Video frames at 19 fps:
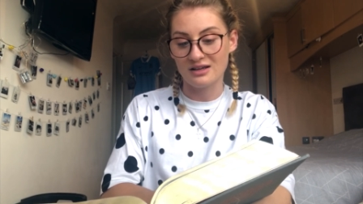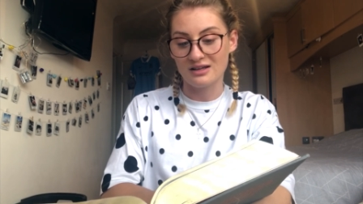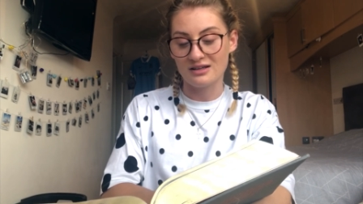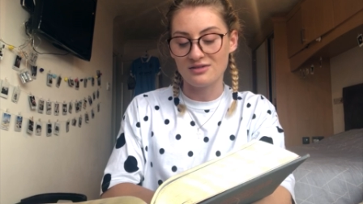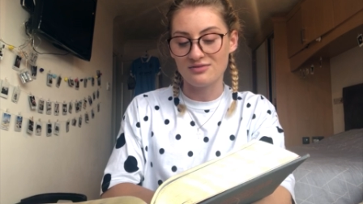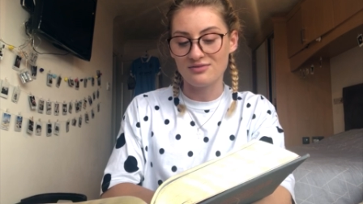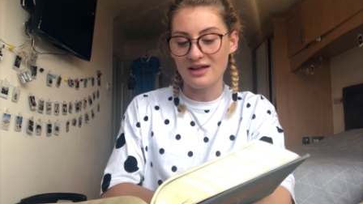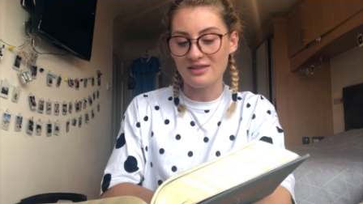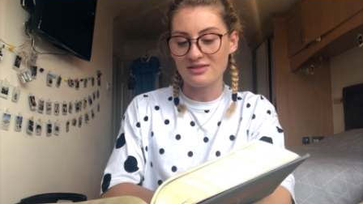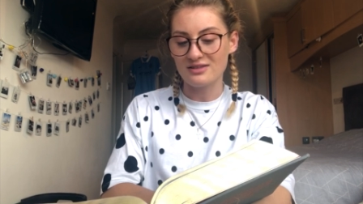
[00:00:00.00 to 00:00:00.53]
They
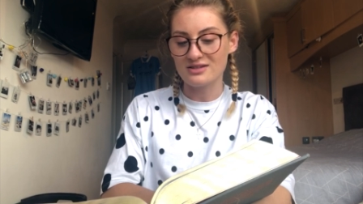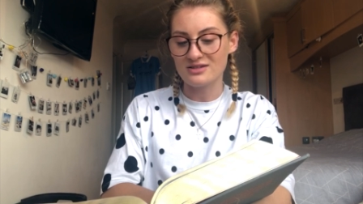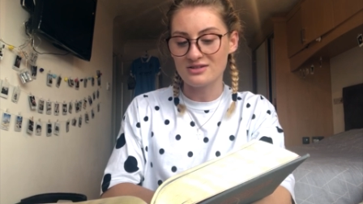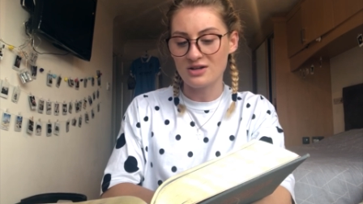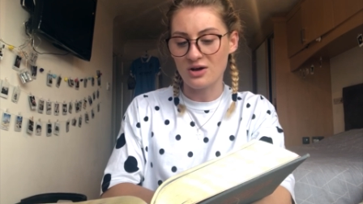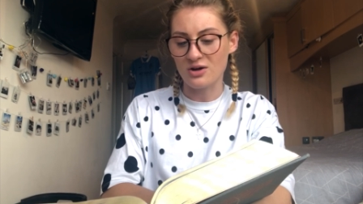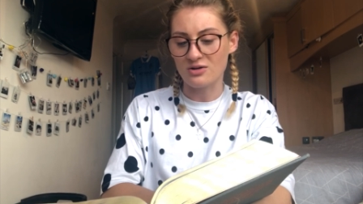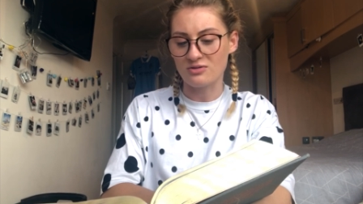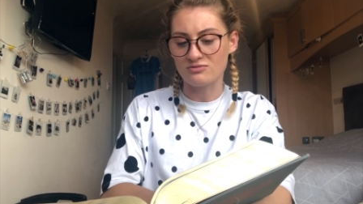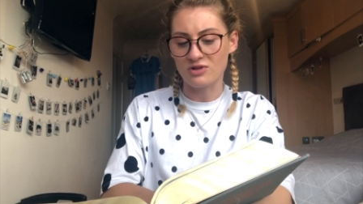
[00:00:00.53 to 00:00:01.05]
found the
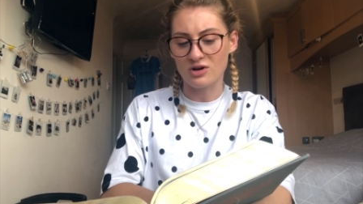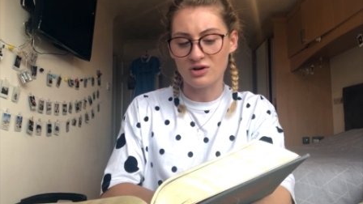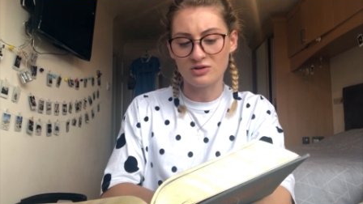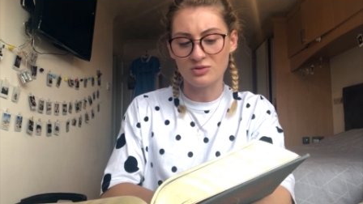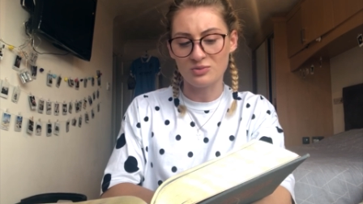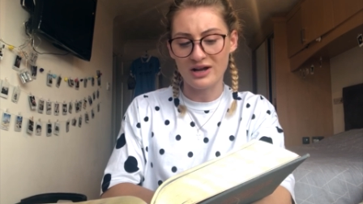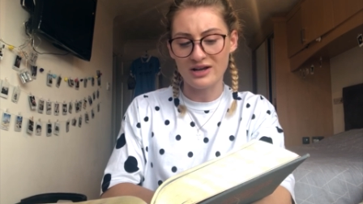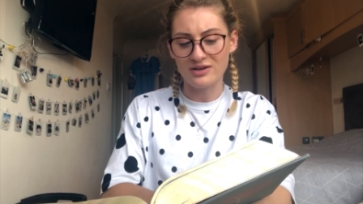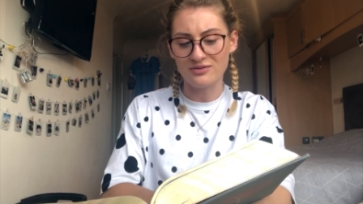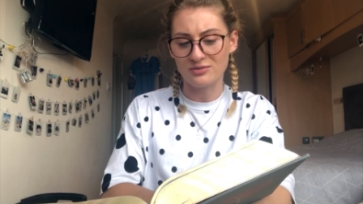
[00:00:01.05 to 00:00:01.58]
stone rolled
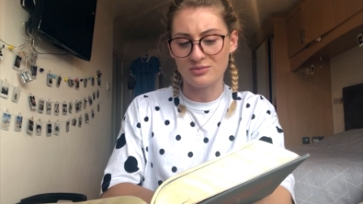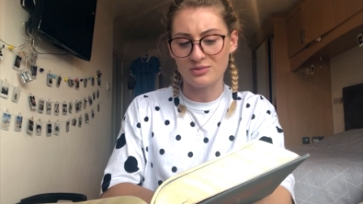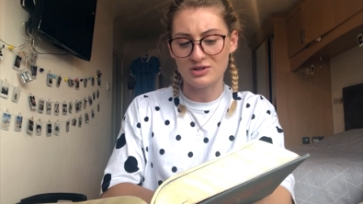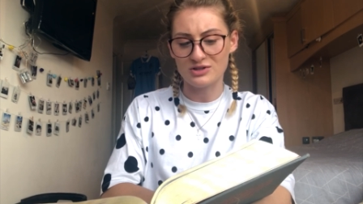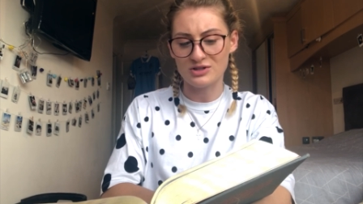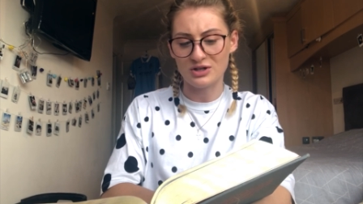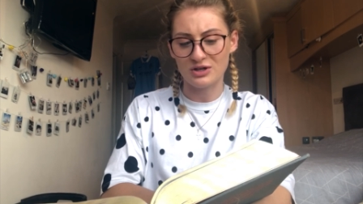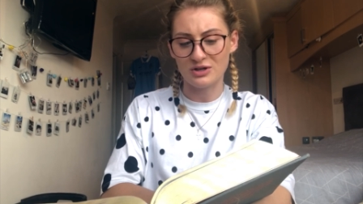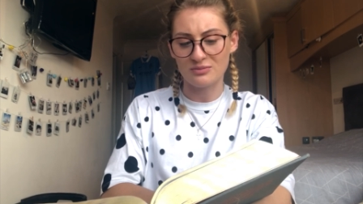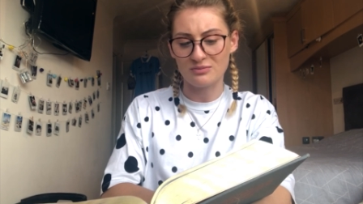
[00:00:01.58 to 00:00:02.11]
away from the
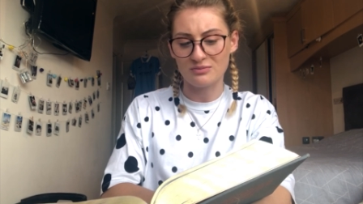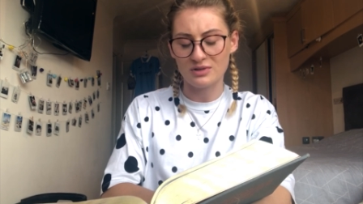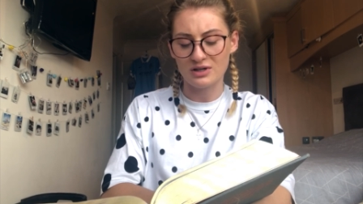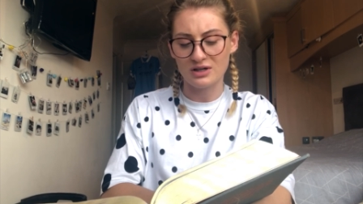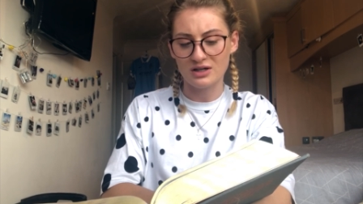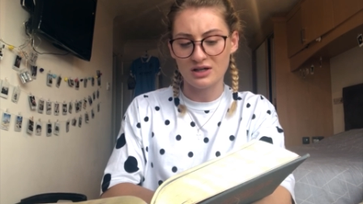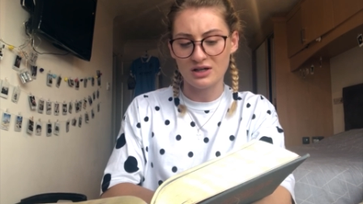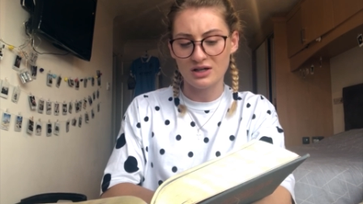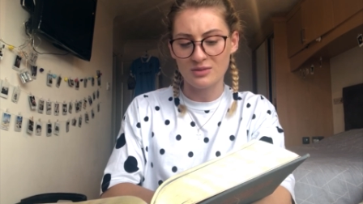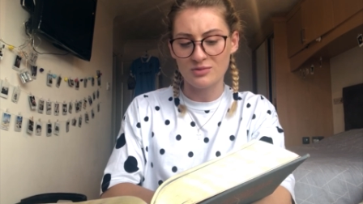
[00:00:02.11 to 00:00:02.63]
tomb,
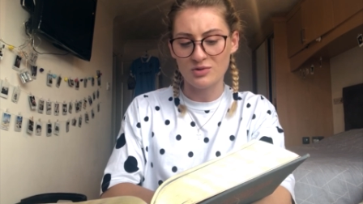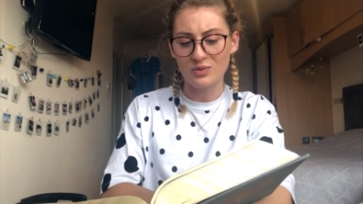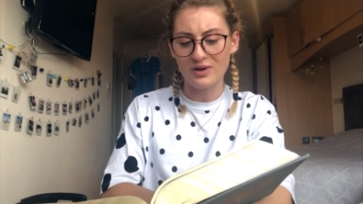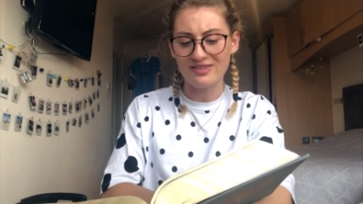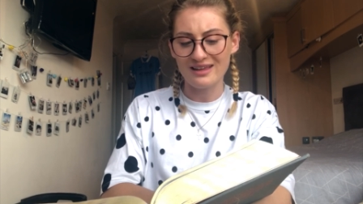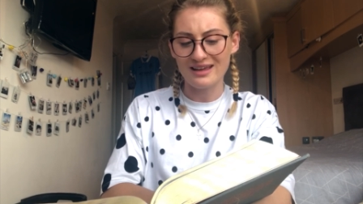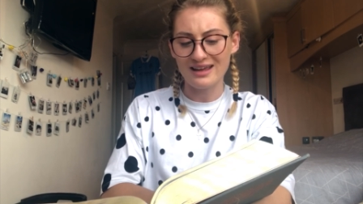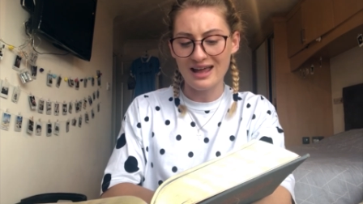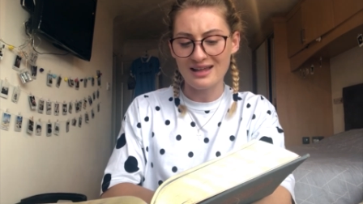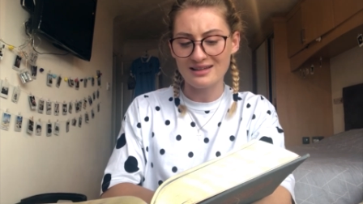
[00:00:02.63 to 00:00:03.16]
but when
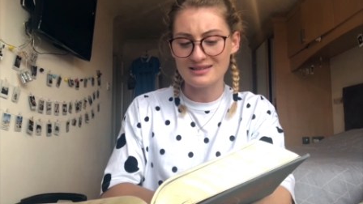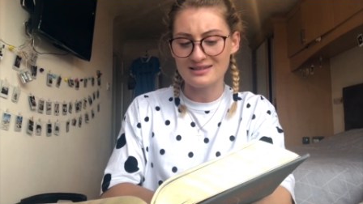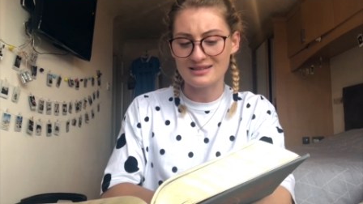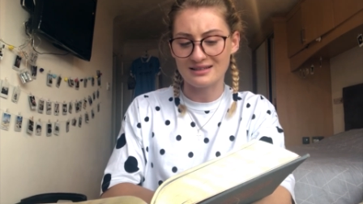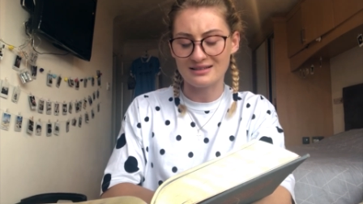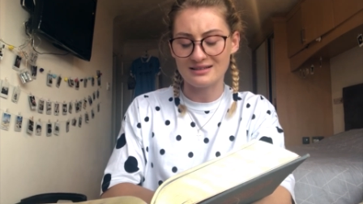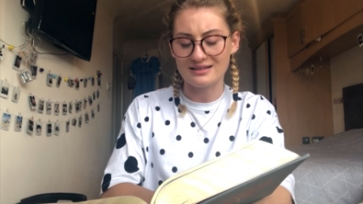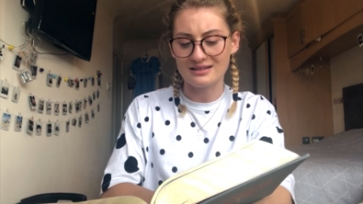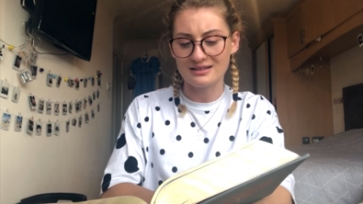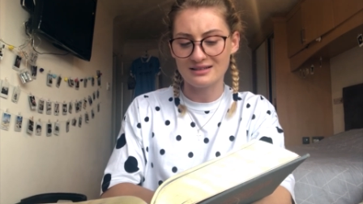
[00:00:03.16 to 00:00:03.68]
they
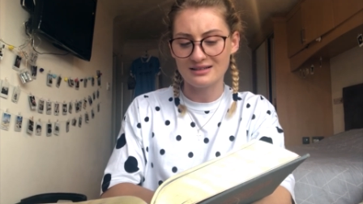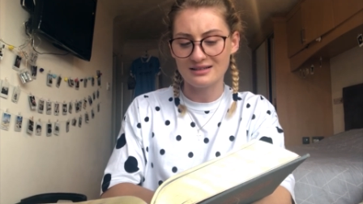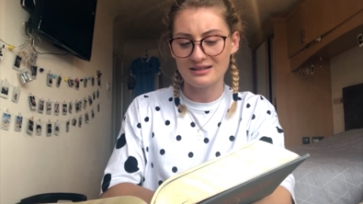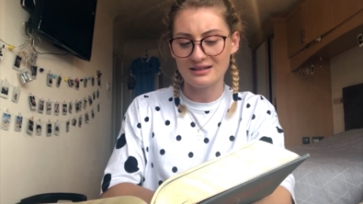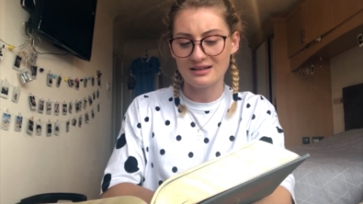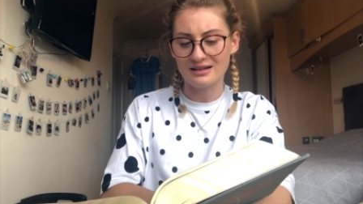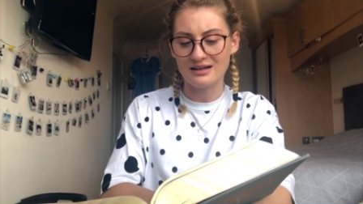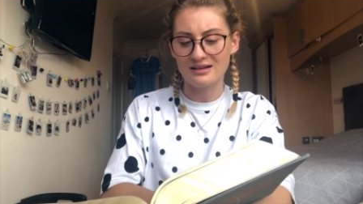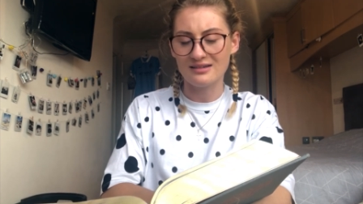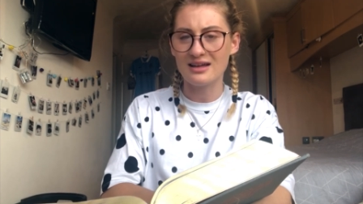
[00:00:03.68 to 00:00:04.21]
entered,
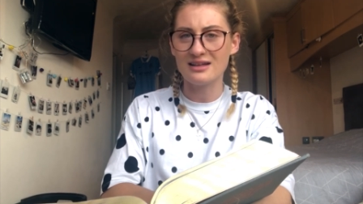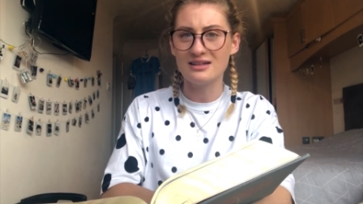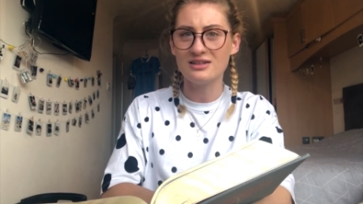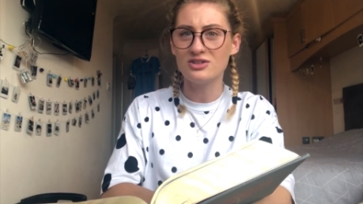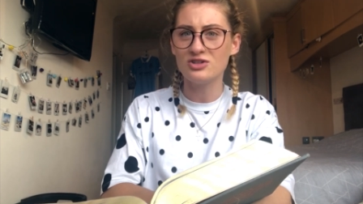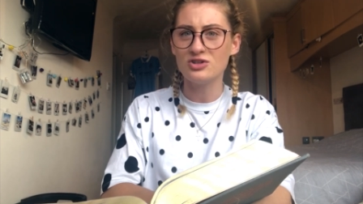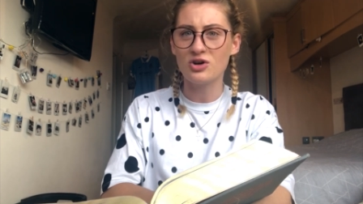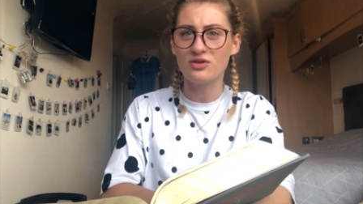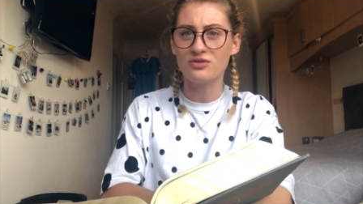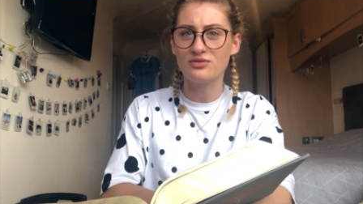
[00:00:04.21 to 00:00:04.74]
they did
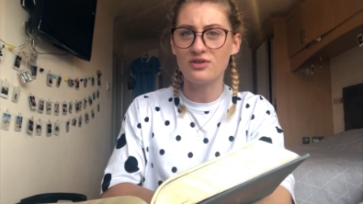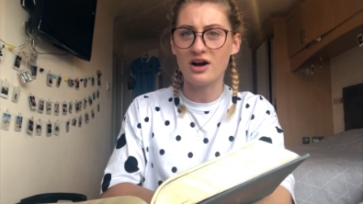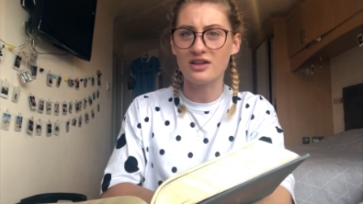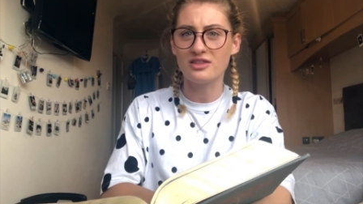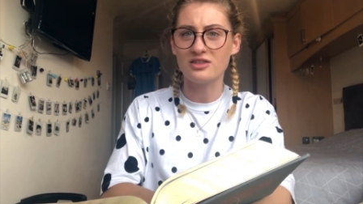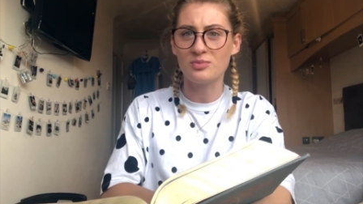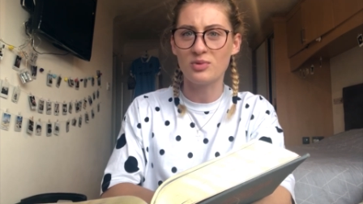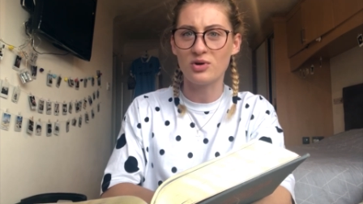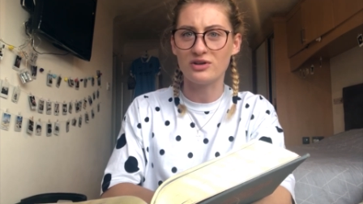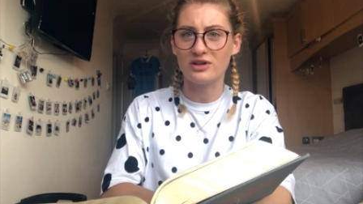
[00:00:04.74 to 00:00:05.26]
not find
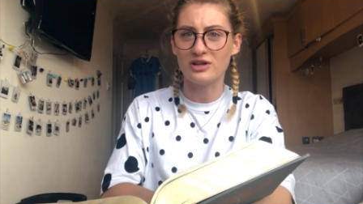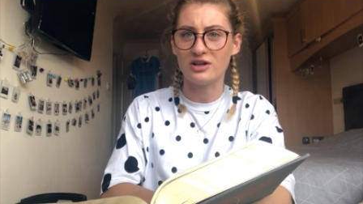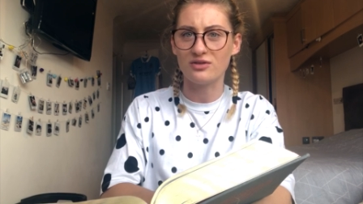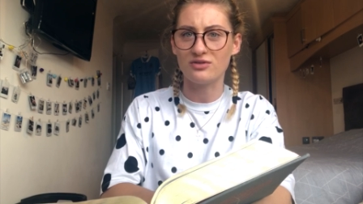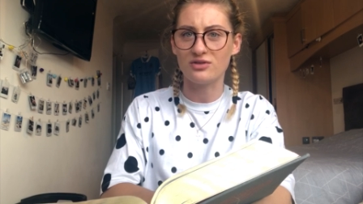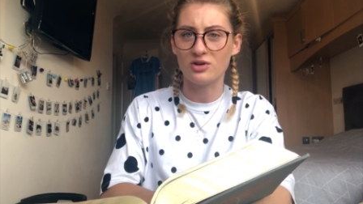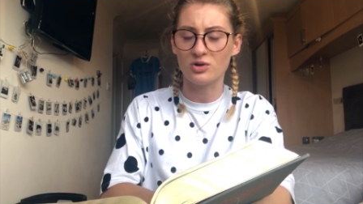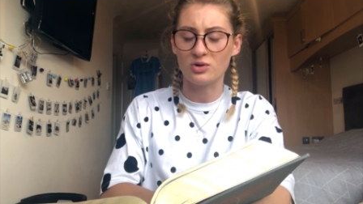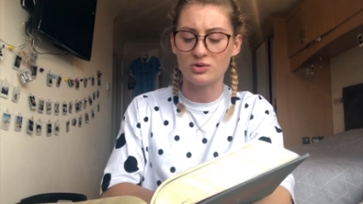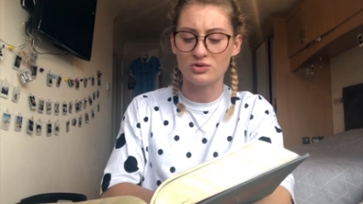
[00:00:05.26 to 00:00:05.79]
the body
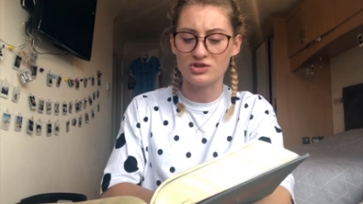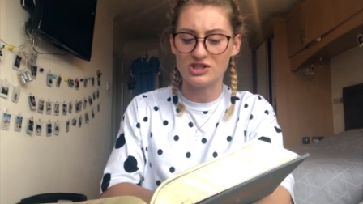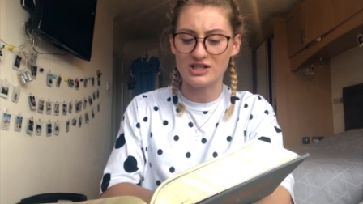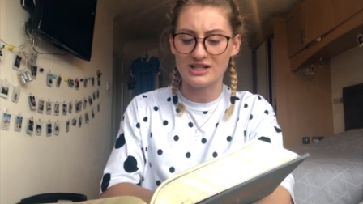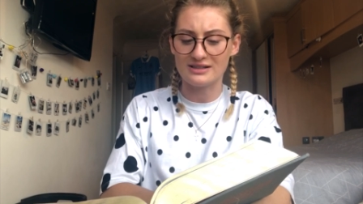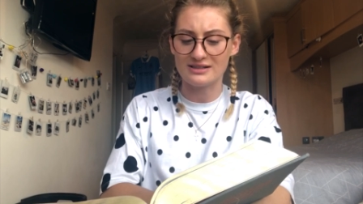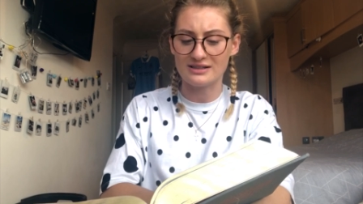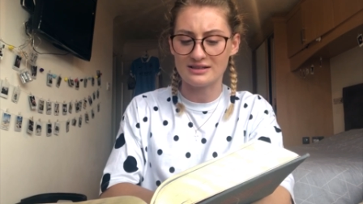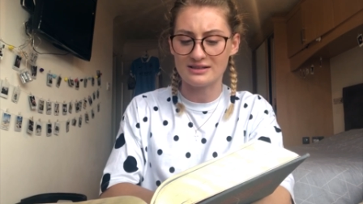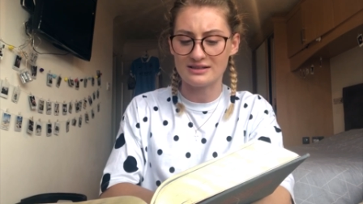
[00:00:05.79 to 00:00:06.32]
of the Lord
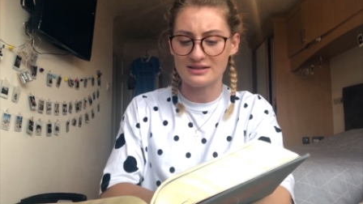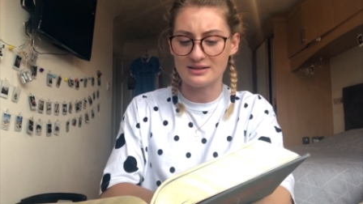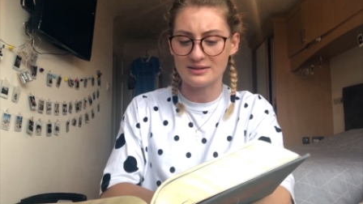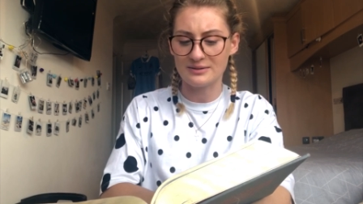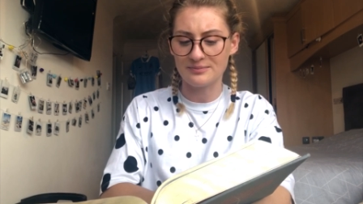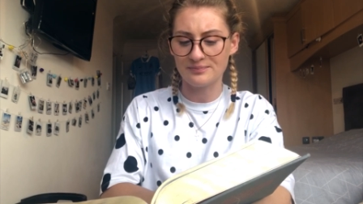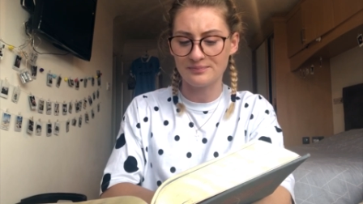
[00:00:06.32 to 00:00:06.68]
Jesus.